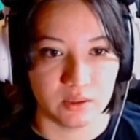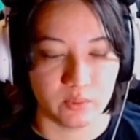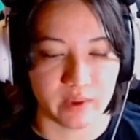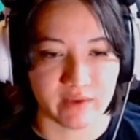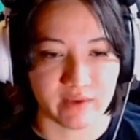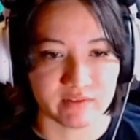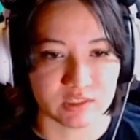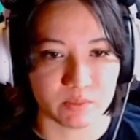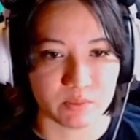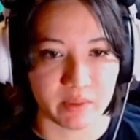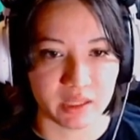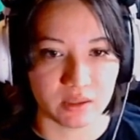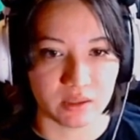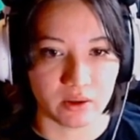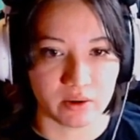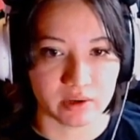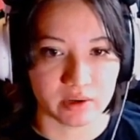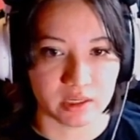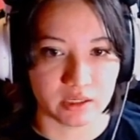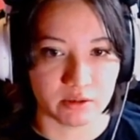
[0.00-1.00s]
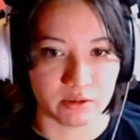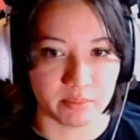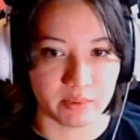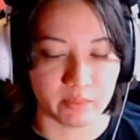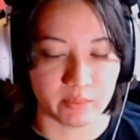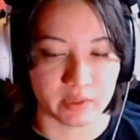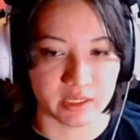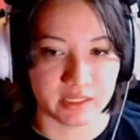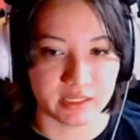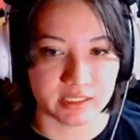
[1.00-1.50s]
We haven't spent long here,
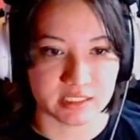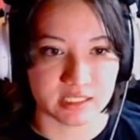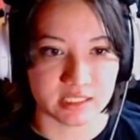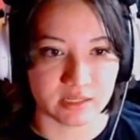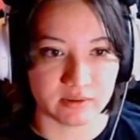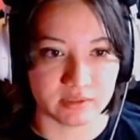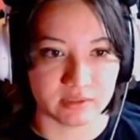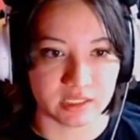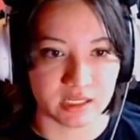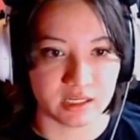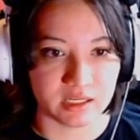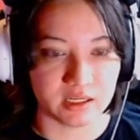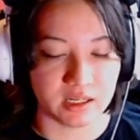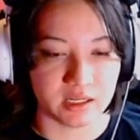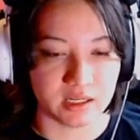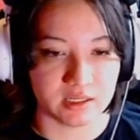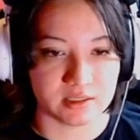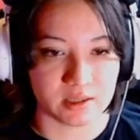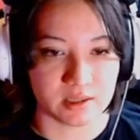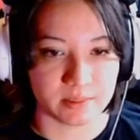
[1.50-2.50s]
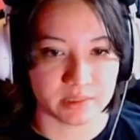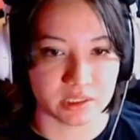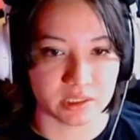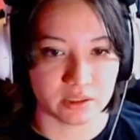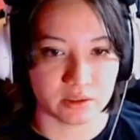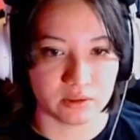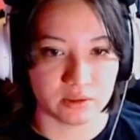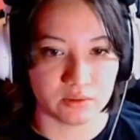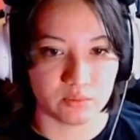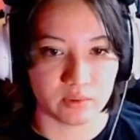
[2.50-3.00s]
but we're getting settled in and adopting
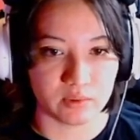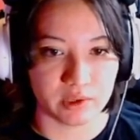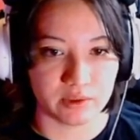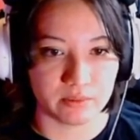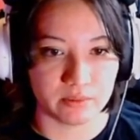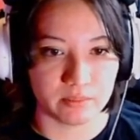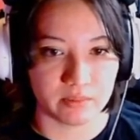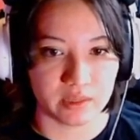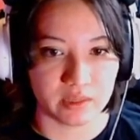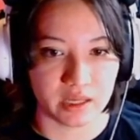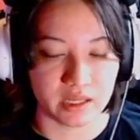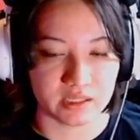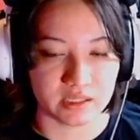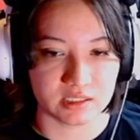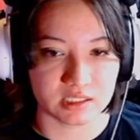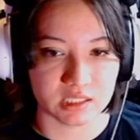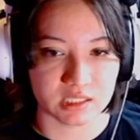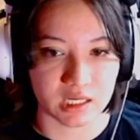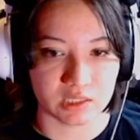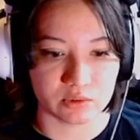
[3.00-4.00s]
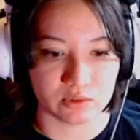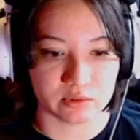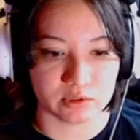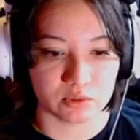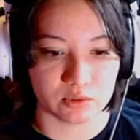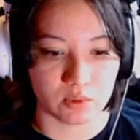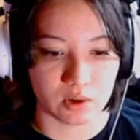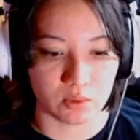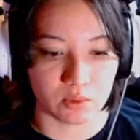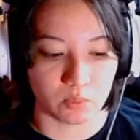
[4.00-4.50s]
a good rhythm and schedule
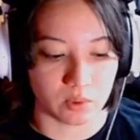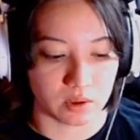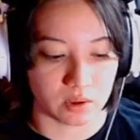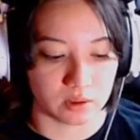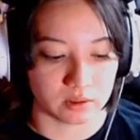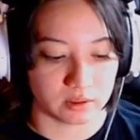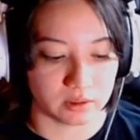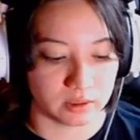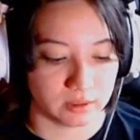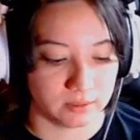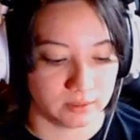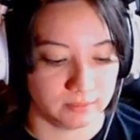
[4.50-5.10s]
to our work.